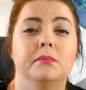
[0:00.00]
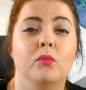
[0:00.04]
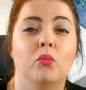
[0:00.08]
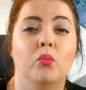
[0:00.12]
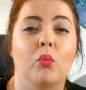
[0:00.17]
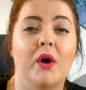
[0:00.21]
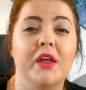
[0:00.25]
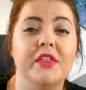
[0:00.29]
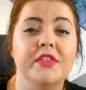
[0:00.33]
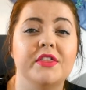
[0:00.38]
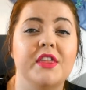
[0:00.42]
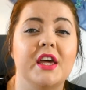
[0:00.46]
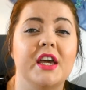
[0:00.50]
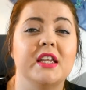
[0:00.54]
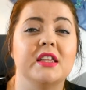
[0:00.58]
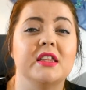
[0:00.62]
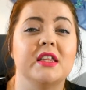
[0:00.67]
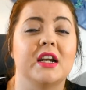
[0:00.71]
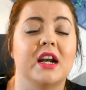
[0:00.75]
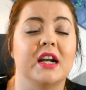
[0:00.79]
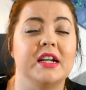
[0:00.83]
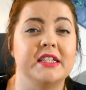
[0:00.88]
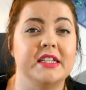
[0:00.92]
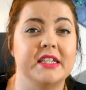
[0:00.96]
one thing
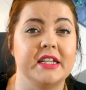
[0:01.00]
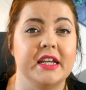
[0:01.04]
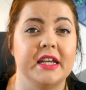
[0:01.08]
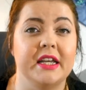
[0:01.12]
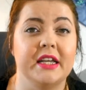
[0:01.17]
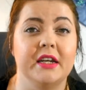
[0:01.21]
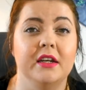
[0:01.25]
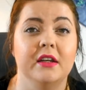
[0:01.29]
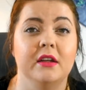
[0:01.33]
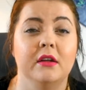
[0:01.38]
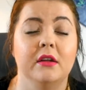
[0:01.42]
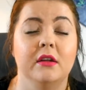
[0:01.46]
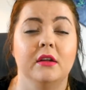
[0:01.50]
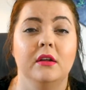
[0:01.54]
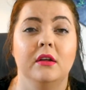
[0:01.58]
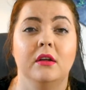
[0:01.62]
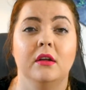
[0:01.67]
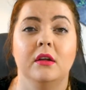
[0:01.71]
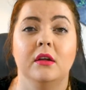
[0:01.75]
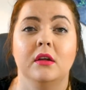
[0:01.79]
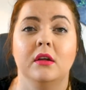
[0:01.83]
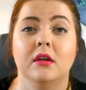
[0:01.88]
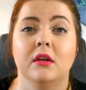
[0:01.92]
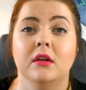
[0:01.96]
that I did,
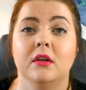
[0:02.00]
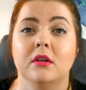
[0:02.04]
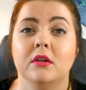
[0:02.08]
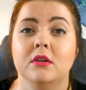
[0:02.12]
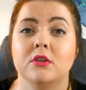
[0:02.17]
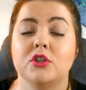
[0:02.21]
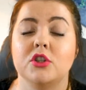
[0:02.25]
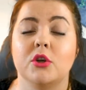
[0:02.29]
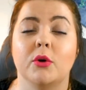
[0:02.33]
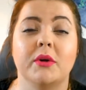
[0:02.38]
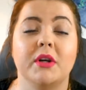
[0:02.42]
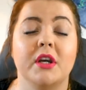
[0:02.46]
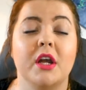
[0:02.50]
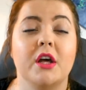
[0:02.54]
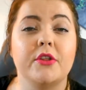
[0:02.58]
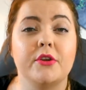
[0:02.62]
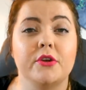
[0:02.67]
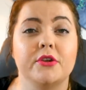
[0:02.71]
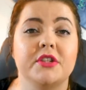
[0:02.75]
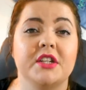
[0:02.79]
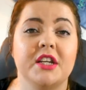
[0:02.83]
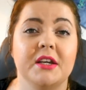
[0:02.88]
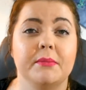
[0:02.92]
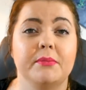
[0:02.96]
so another
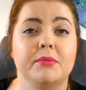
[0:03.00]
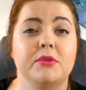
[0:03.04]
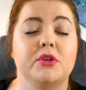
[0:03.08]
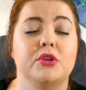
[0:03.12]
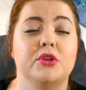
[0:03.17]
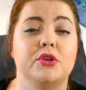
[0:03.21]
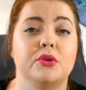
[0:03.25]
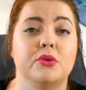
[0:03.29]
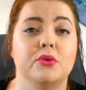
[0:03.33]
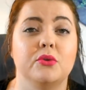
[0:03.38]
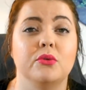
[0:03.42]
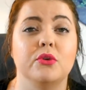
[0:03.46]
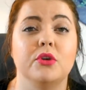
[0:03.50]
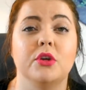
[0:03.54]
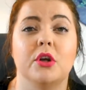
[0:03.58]
tip to,